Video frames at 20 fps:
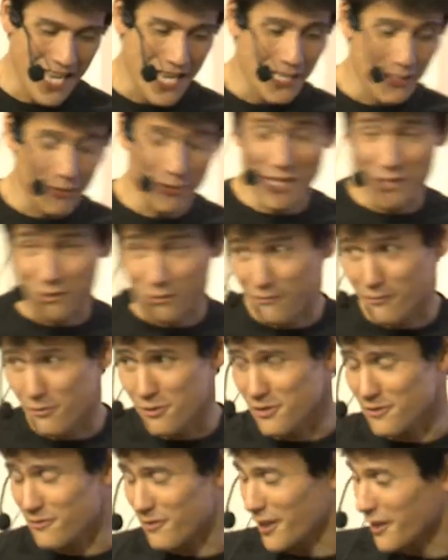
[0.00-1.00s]
So that's the
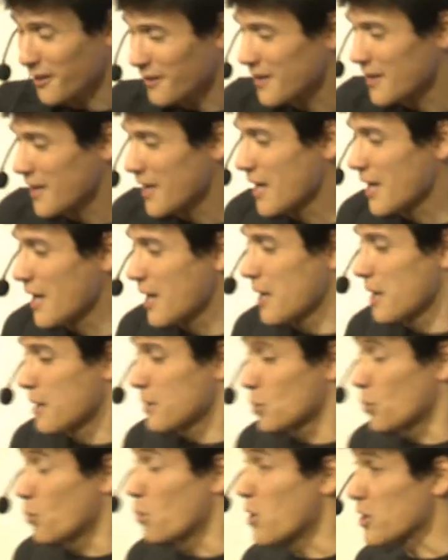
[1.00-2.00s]
first thing.
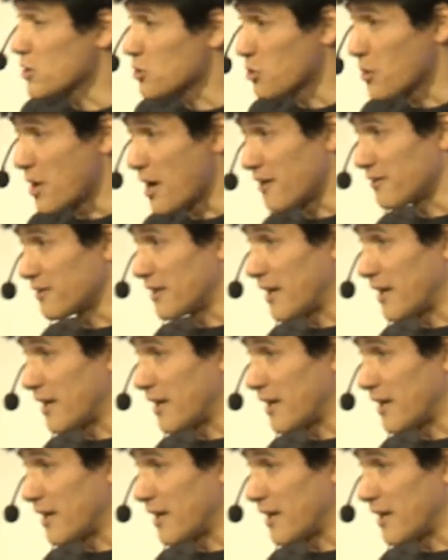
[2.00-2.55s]
So once you have